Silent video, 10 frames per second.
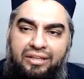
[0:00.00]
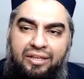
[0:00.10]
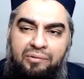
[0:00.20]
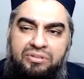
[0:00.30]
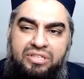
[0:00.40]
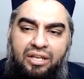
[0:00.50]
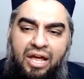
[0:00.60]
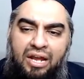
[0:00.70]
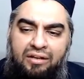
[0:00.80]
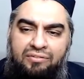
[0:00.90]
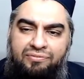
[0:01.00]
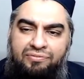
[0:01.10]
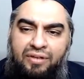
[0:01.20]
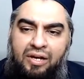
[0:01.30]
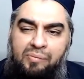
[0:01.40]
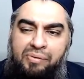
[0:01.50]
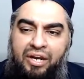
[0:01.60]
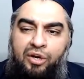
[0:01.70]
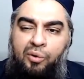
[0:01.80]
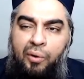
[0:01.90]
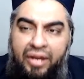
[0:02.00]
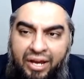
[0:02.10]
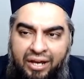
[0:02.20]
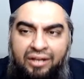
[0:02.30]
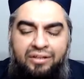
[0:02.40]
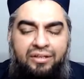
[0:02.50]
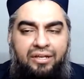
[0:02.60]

there was a lot of paranoia